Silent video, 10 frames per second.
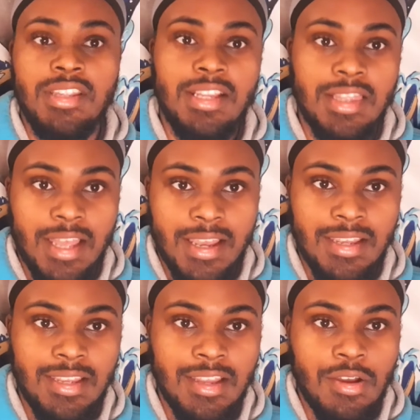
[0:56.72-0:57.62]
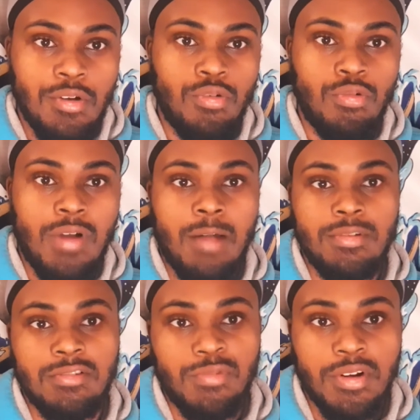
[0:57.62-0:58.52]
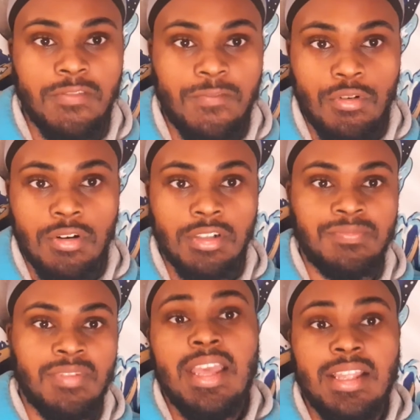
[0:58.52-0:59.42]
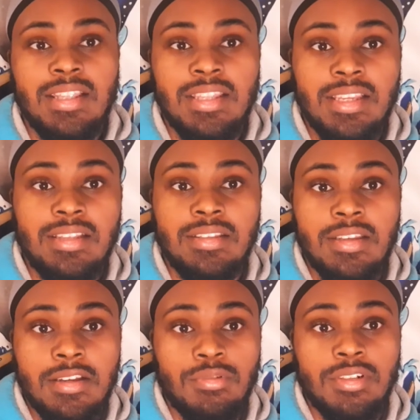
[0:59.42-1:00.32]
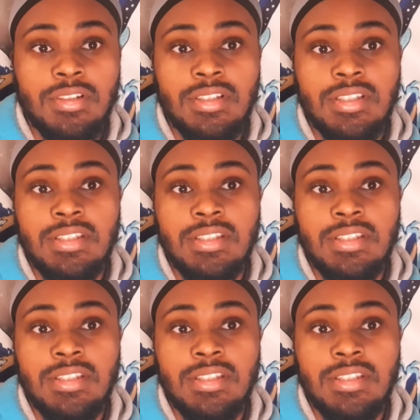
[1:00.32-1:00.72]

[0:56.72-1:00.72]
did like, who I was rooting for. And then there was